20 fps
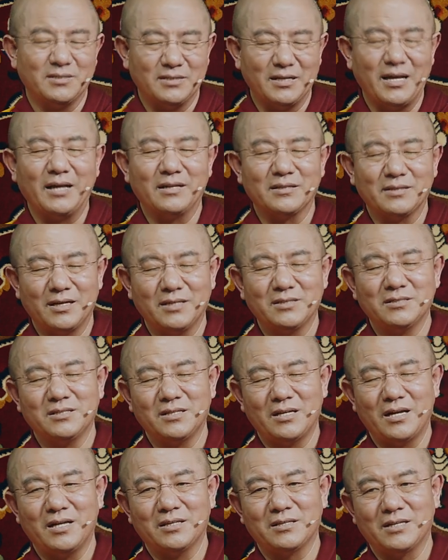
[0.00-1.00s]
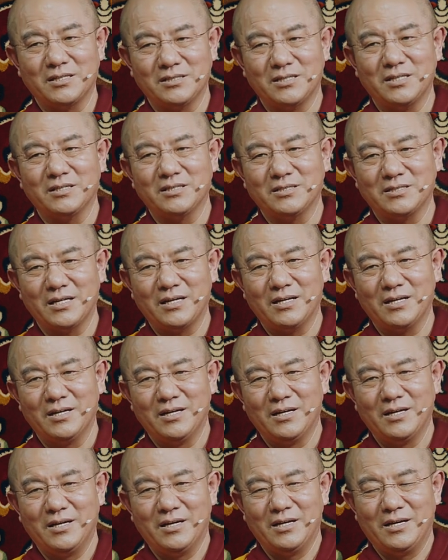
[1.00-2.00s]
zone. There are people who had to
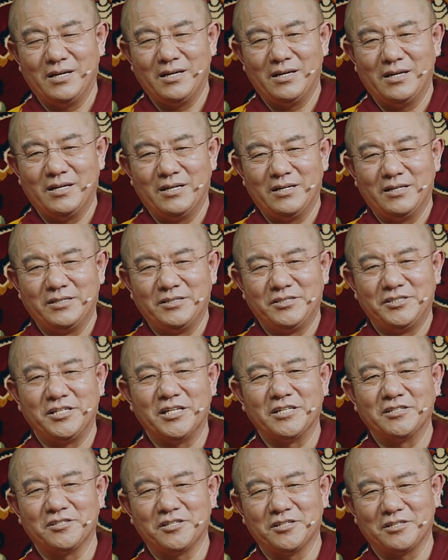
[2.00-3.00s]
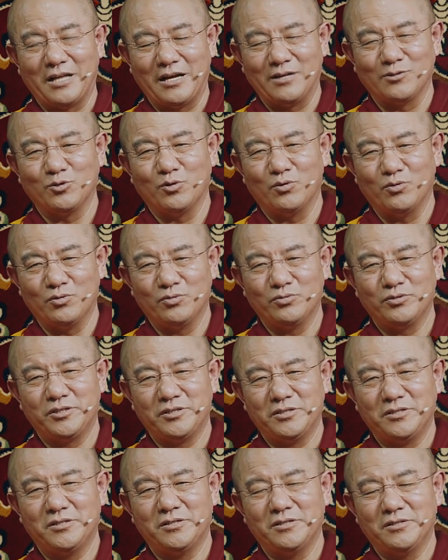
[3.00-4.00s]
attend the class during
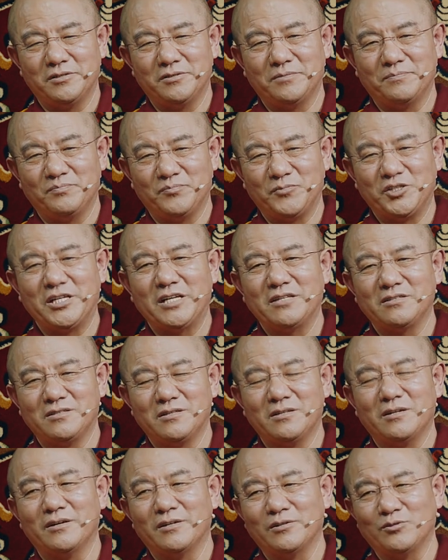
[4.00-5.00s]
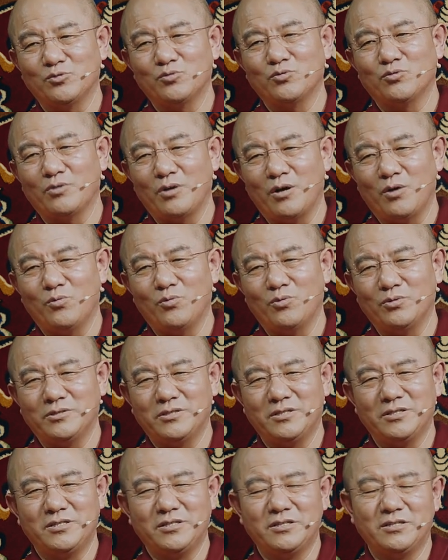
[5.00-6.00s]
commute time, during meal time,
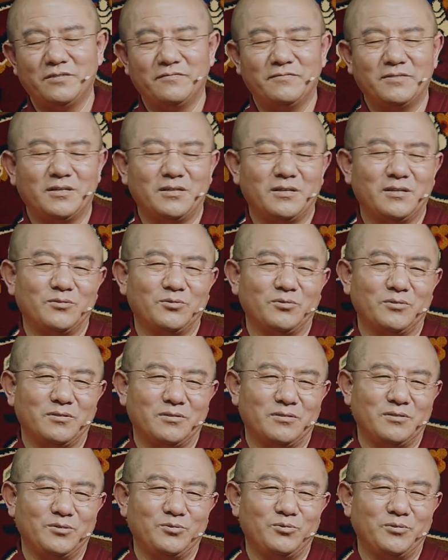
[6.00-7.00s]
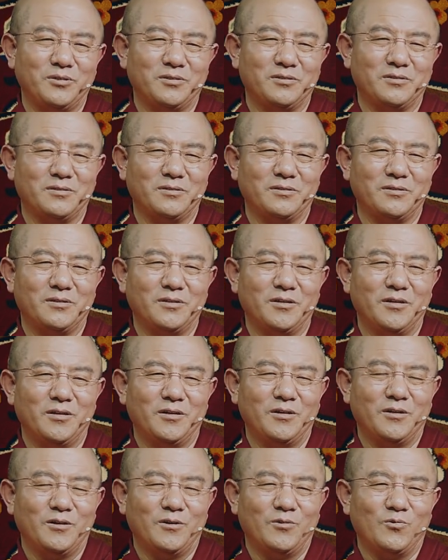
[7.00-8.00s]
during work even.
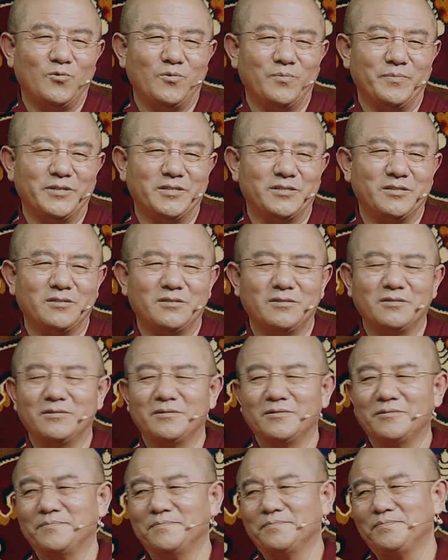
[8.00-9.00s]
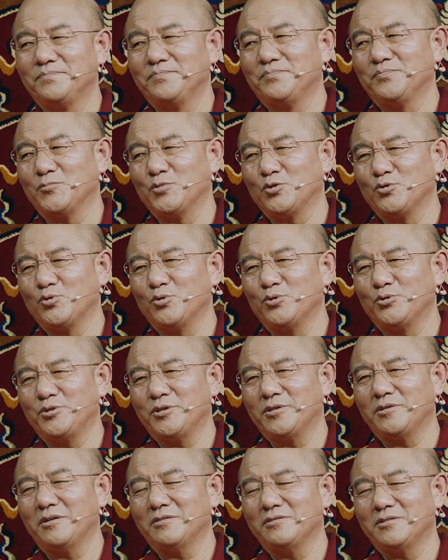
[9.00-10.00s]
But uh, I
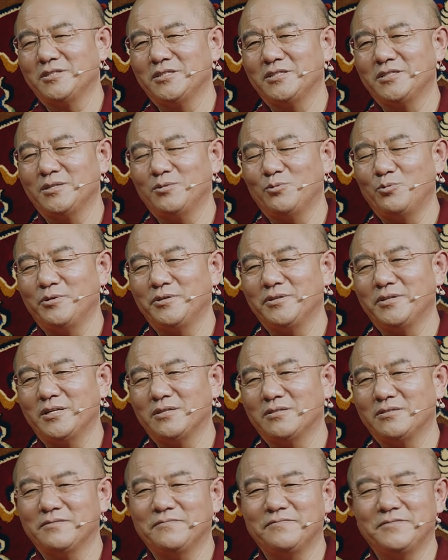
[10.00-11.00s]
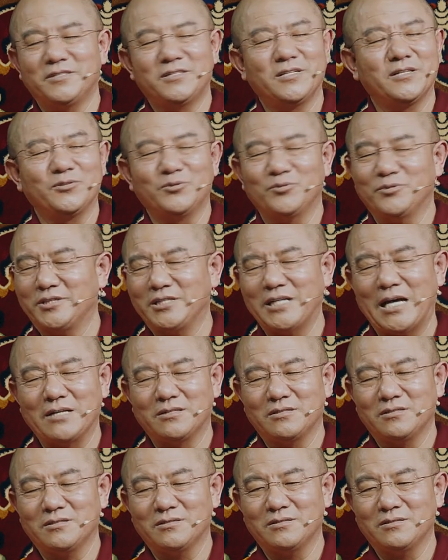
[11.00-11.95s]
really appreciate that you persist